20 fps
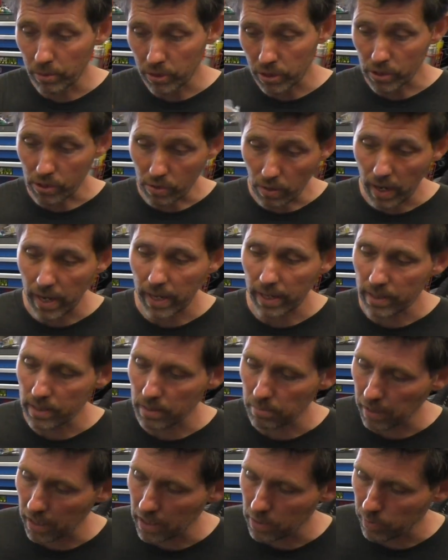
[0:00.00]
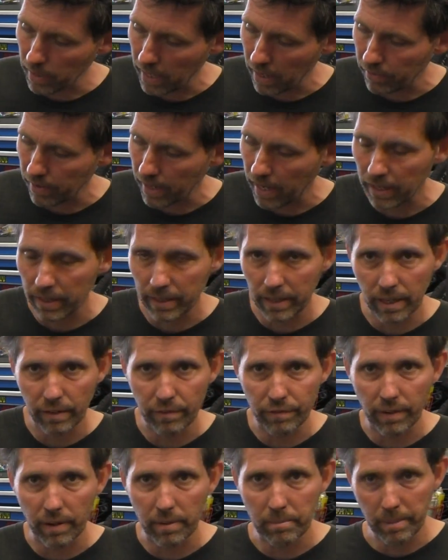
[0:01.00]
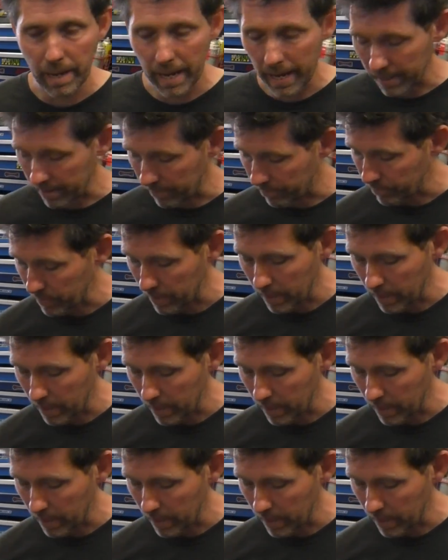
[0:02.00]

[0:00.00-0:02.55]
which is great because it means we'll have Allen key front and back.